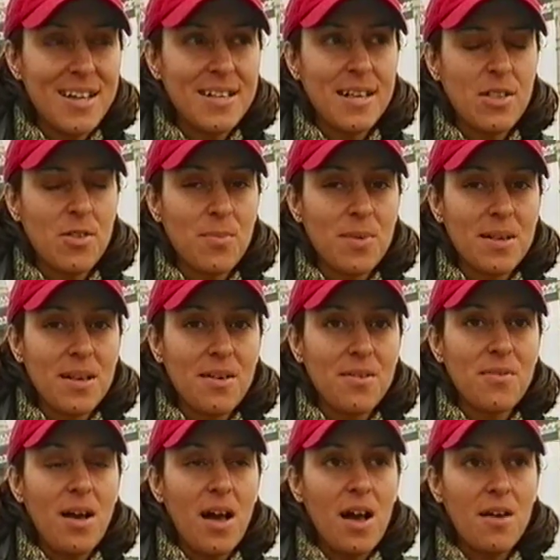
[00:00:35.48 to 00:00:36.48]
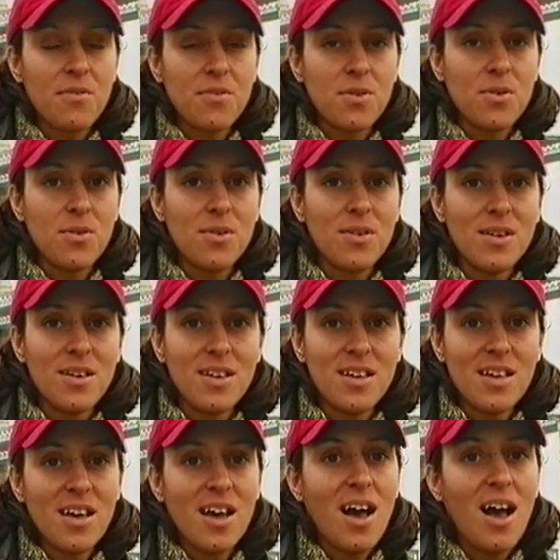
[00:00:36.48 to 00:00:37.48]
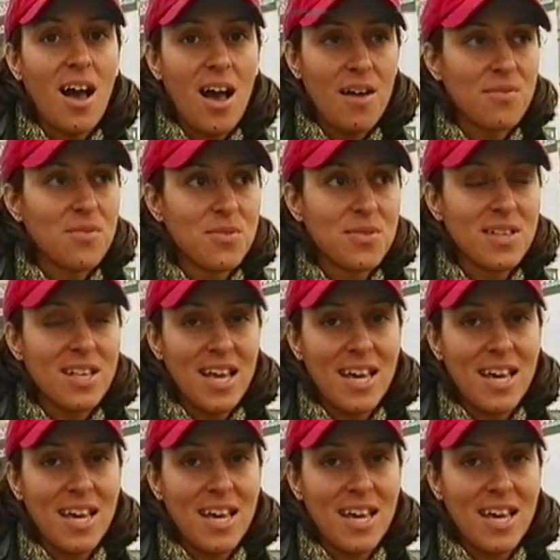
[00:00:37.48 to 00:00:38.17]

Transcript: I said to myself, I have to